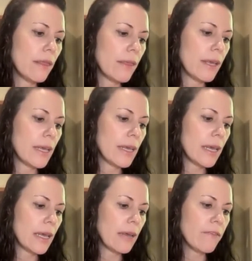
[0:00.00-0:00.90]

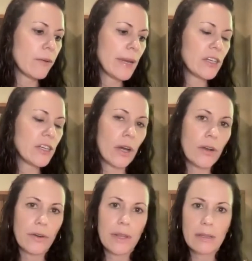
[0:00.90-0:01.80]
the information
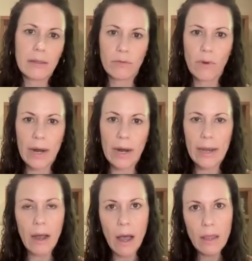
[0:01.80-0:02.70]
under this
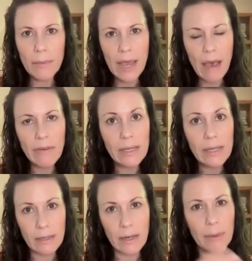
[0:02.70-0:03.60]
right-hand column, the
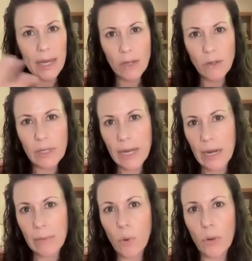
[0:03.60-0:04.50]
evidence, is going to be interesting
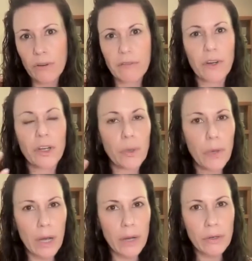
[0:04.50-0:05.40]
and important for you
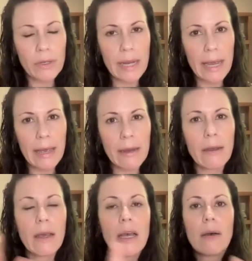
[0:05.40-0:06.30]
to understand,
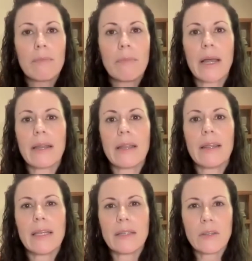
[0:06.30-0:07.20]
but
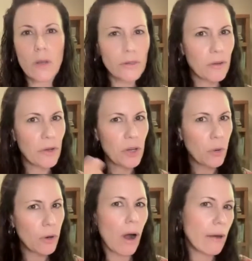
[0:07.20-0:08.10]
this is also
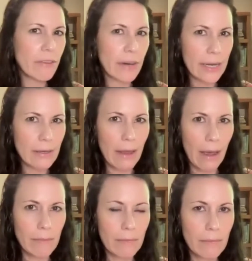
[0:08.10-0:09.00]
your offering to
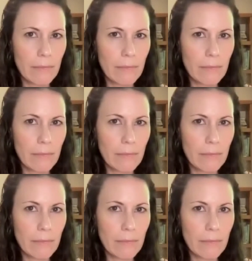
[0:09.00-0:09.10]
them.